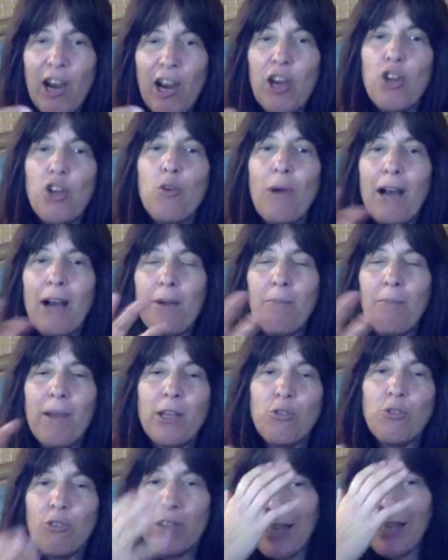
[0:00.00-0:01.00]
tire you out
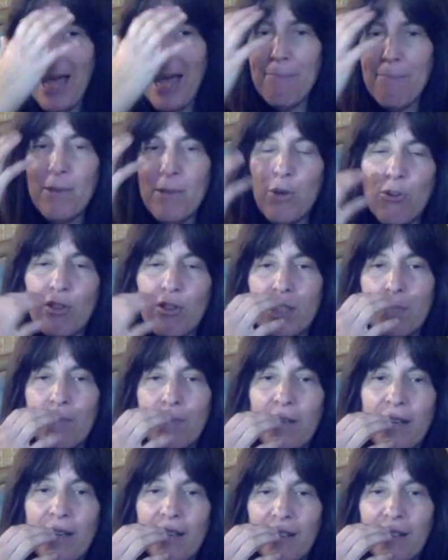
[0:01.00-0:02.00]
by doing the tapping or the
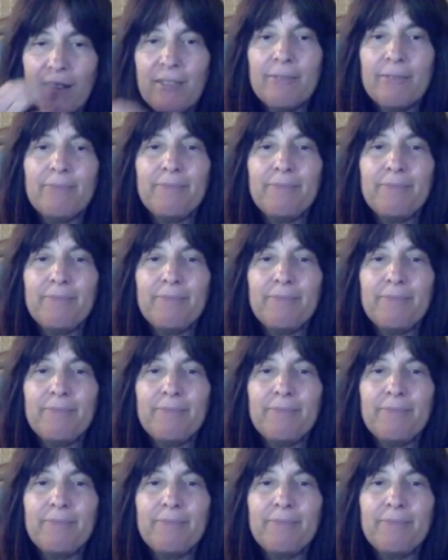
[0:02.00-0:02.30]
spinning.